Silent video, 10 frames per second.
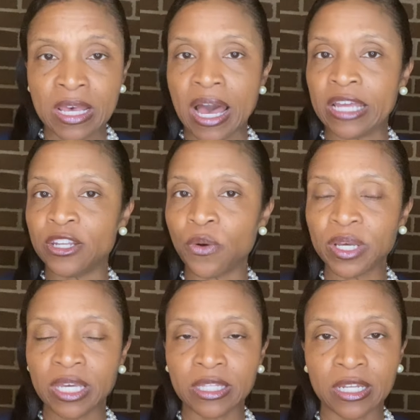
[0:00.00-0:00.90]
I know
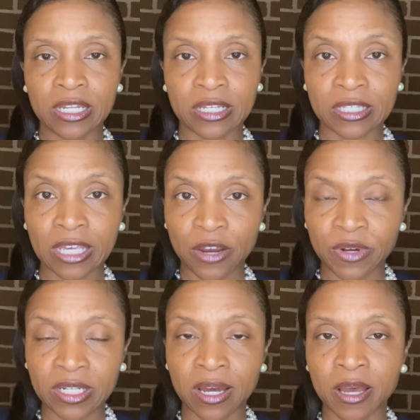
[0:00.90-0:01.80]
again that it is a
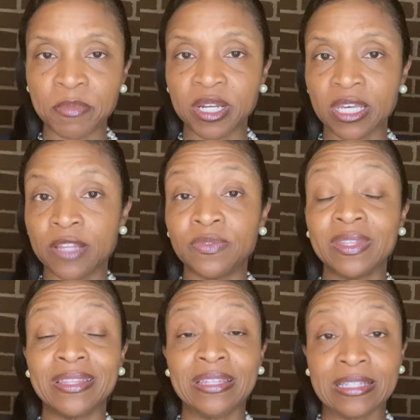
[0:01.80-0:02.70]
scary time, but again,
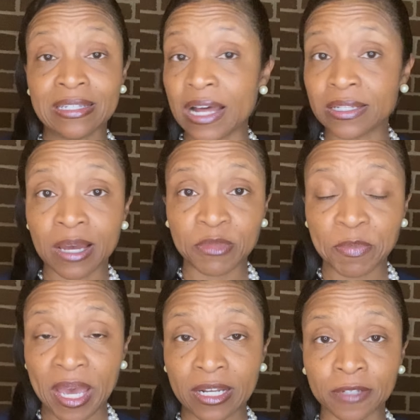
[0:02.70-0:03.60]
it's not time to
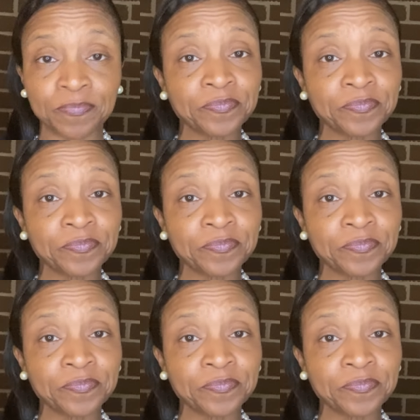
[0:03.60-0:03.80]
panic.